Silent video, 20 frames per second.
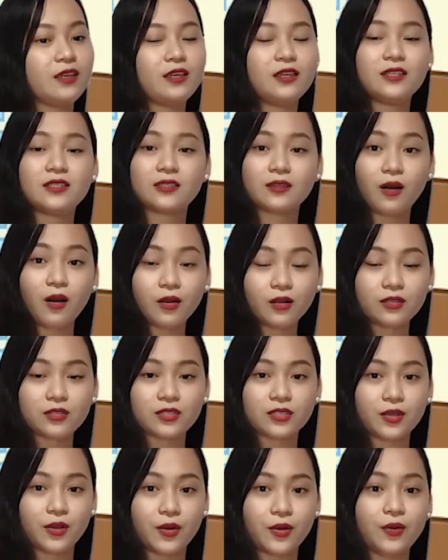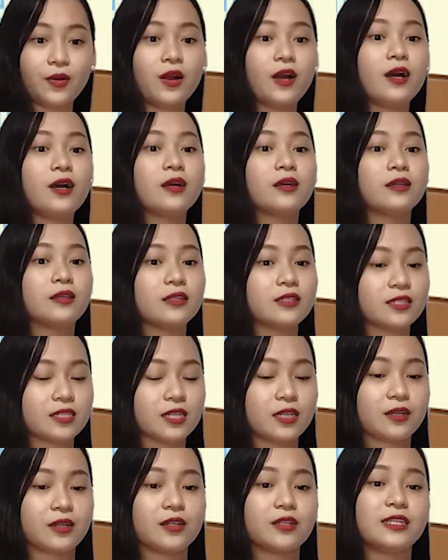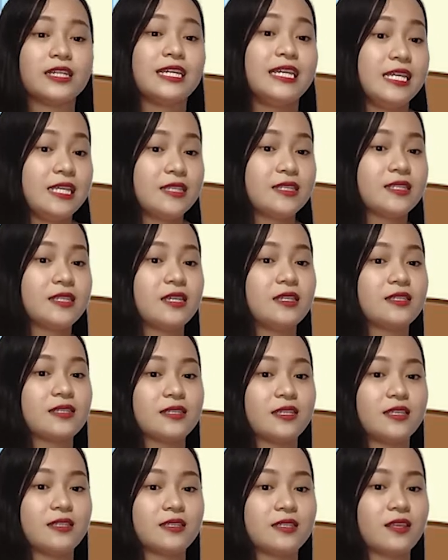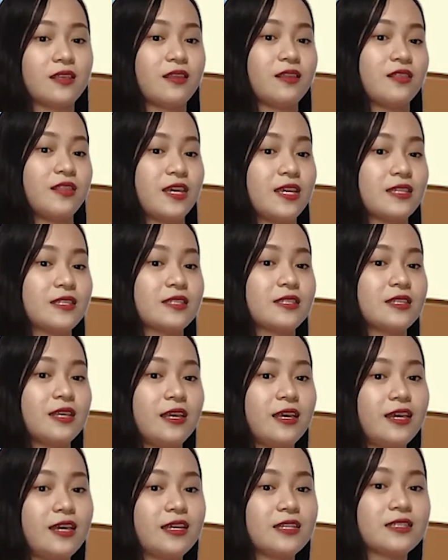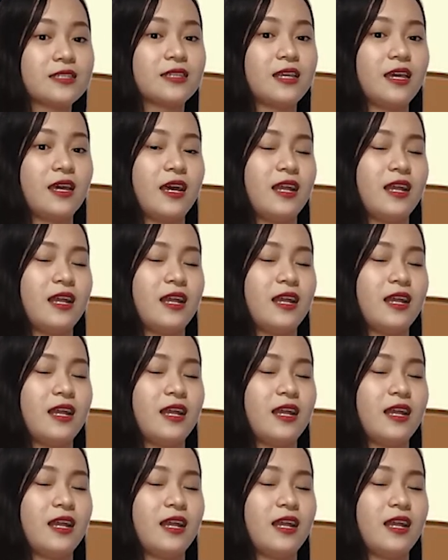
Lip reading: Is also considered easy since this is